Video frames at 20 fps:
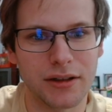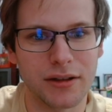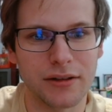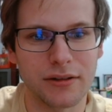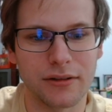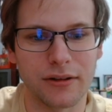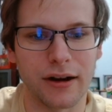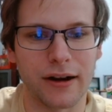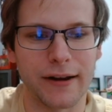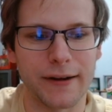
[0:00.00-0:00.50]

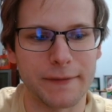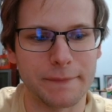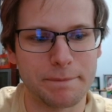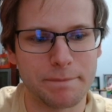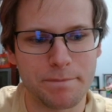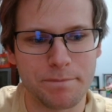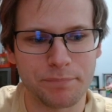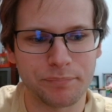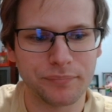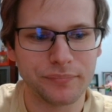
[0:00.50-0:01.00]
right?
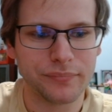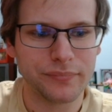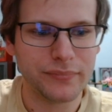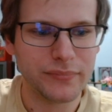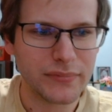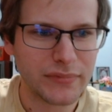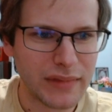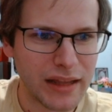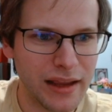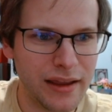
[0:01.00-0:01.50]

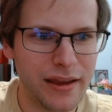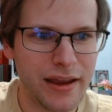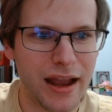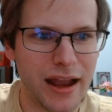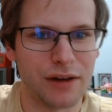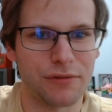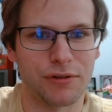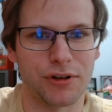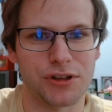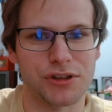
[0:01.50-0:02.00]
And
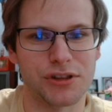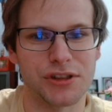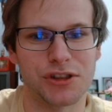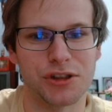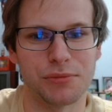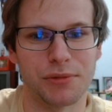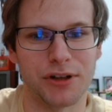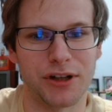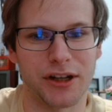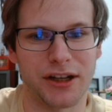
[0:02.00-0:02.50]
unfortunately,
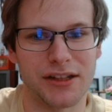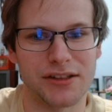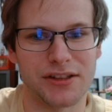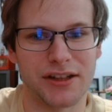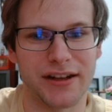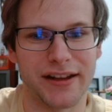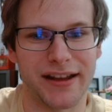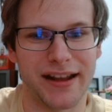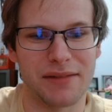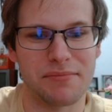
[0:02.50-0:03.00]
Super Ducky is
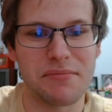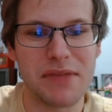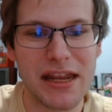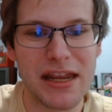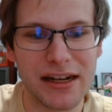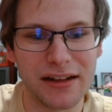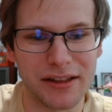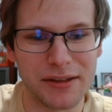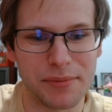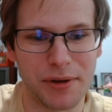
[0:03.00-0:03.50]
going to get
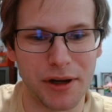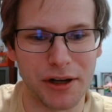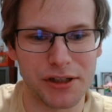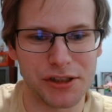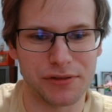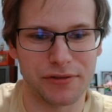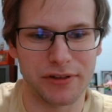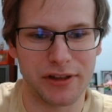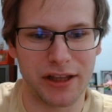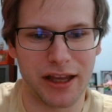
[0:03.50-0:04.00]
immediately punished
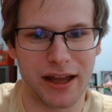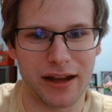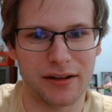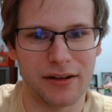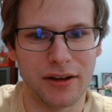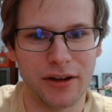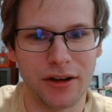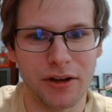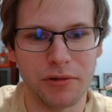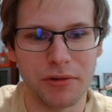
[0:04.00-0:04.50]
for that
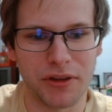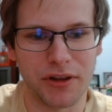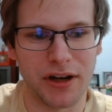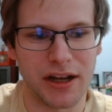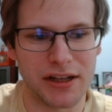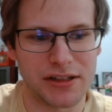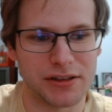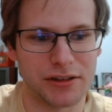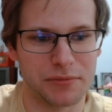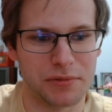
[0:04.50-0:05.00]
with a
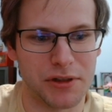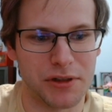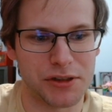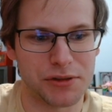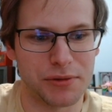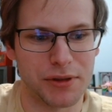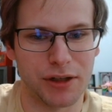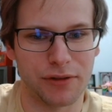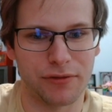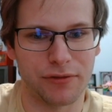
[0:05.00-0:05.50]
nice little
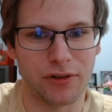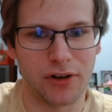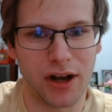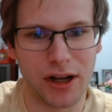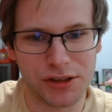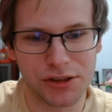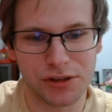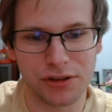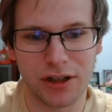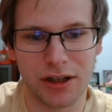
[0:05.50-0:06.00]
+1 here for
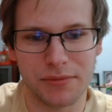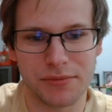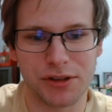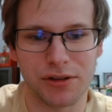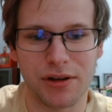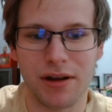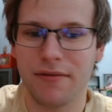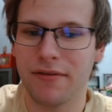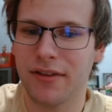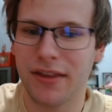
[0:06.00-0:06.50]
Ashram. So
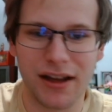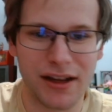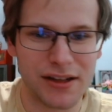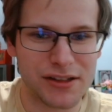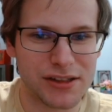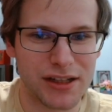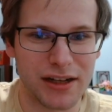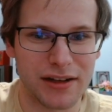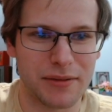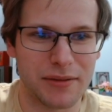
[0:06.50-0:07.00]
everything I
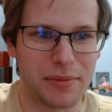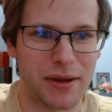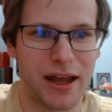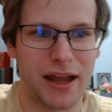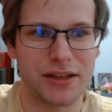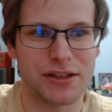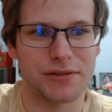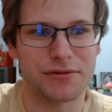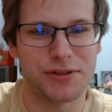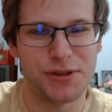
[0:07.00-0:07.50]
said in the
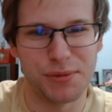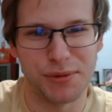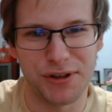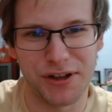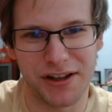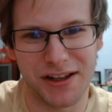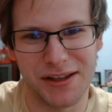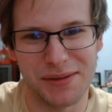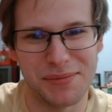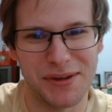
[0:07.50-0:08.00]
past of Super
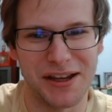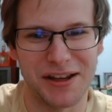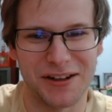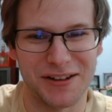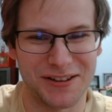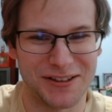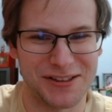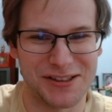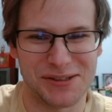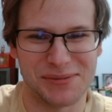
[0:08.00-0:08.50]
Ducky being in a
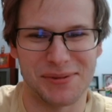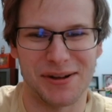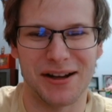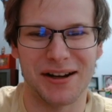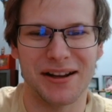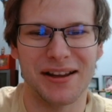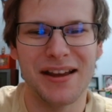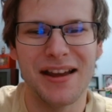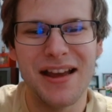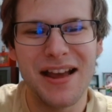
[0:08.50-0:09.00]
good
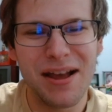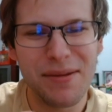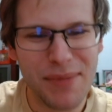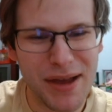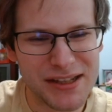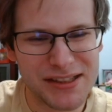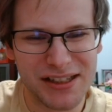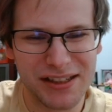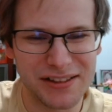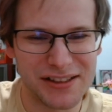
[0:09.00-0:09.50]
spot
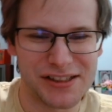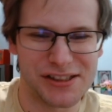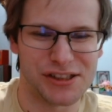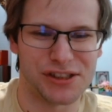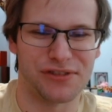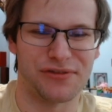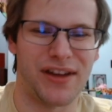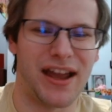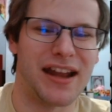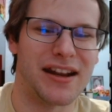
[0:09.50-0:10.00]
basically just
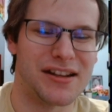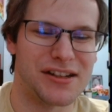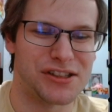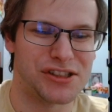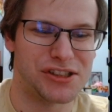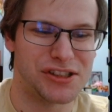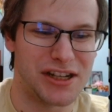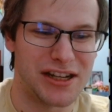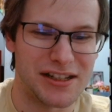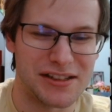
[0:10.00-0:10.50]

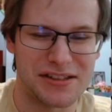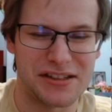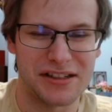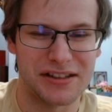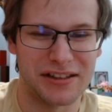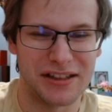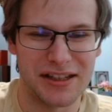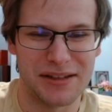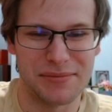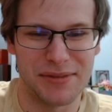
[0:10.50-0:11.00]
vanished
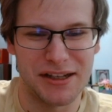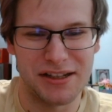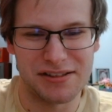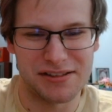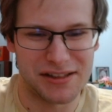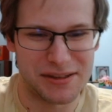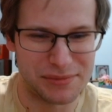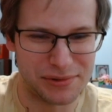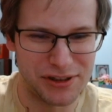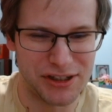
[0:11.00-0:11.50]
instantly because
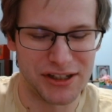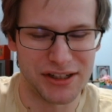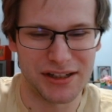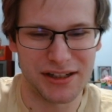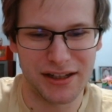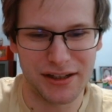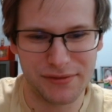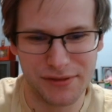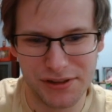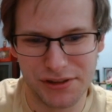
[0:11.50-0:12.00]
they played into
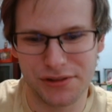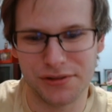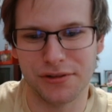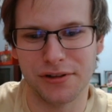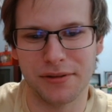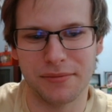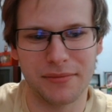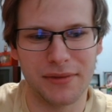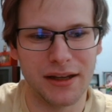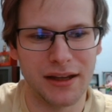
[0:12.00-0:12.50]
Heavy
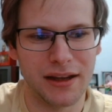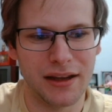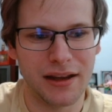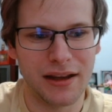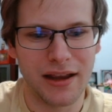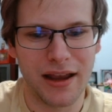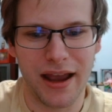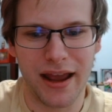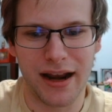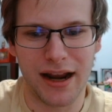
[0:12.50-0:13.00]
Storm.
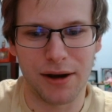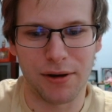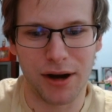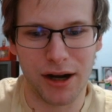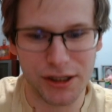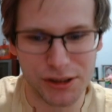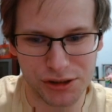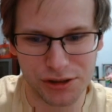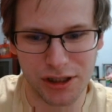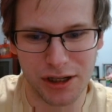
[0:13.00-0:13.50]
And now
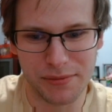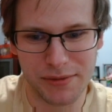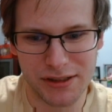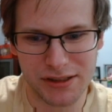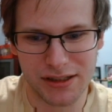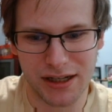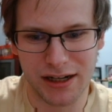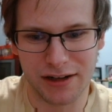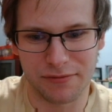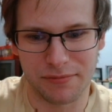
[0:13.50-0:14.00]
Ashram is
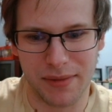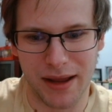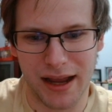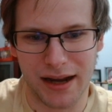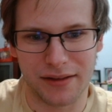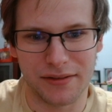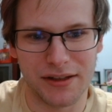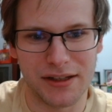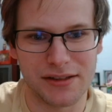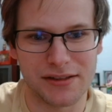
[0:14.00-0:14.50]
kind of back
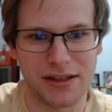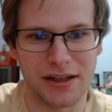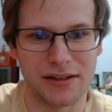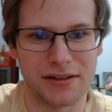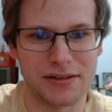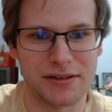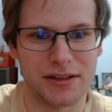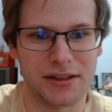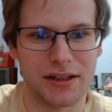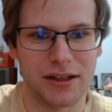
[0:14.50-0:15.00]
in the
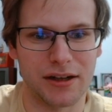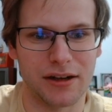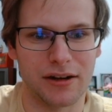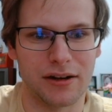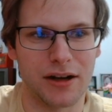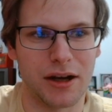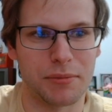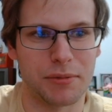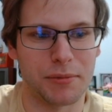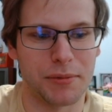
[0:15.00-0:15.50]
ascendancy here.
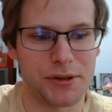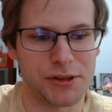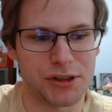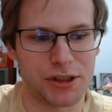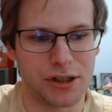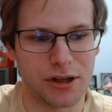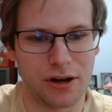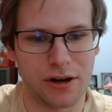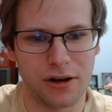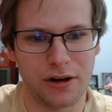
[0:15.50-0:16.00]
Up a bunch of
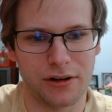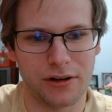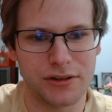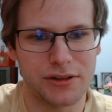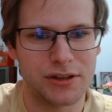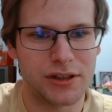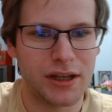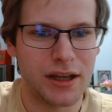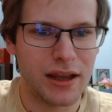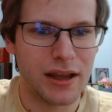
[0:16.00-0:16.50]

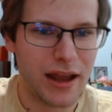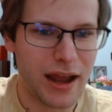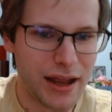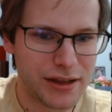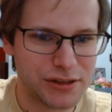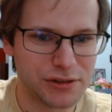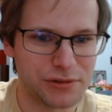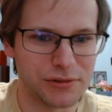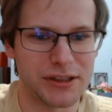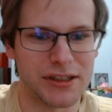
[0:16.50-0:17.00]
cards.
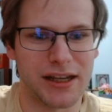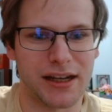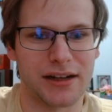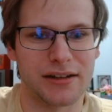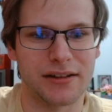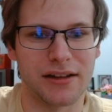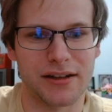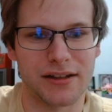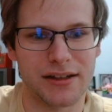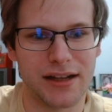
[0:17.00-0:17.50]
Hasn't really taken a
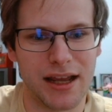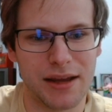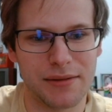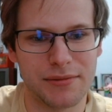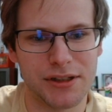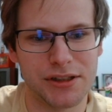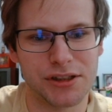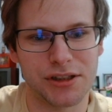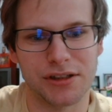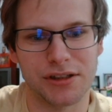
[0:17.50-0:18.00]
lot of
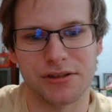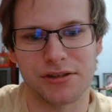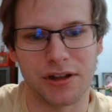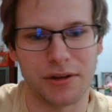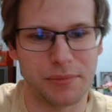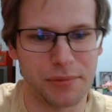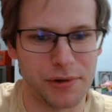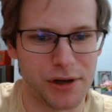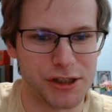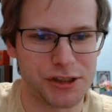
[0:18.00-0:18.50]
damage. Can
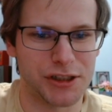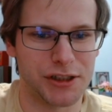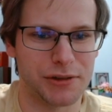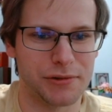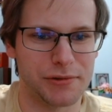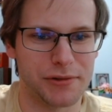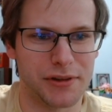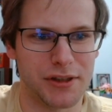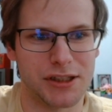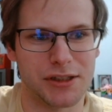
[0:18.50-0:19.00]
start pressuring
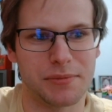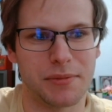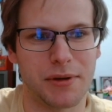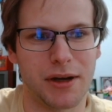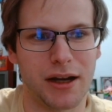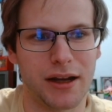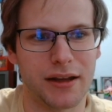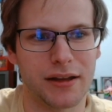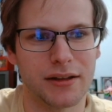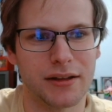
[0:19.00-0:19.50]
with the
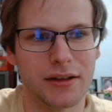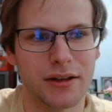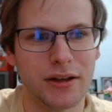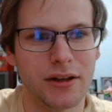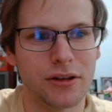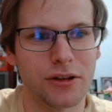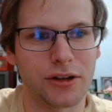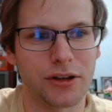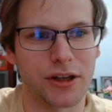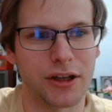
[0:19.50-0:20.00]
Spy.
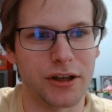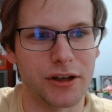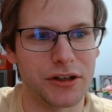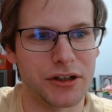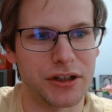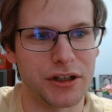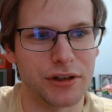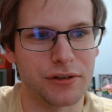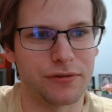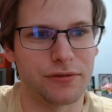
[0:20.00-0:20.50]
Looking good
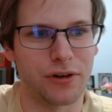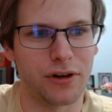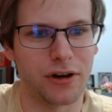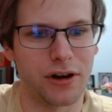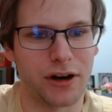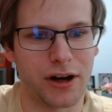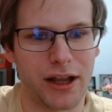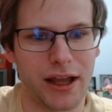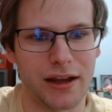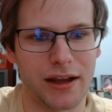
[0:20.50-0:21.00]
here for
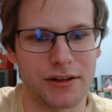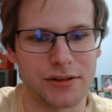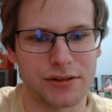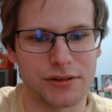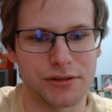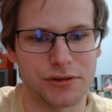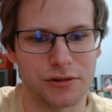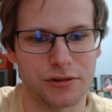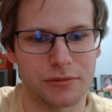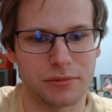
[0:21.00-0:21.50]
our Chaos
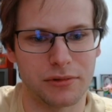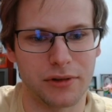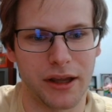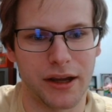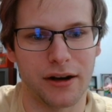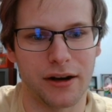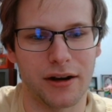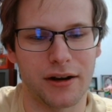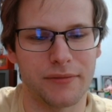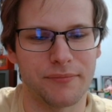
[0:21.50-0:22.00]
Control
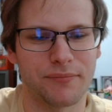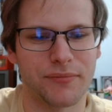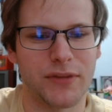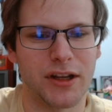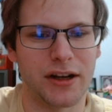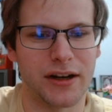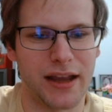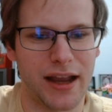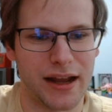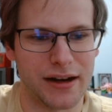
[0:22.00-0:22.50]
player.
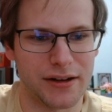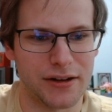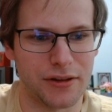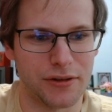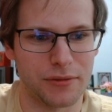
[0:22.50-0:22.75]
Going to add another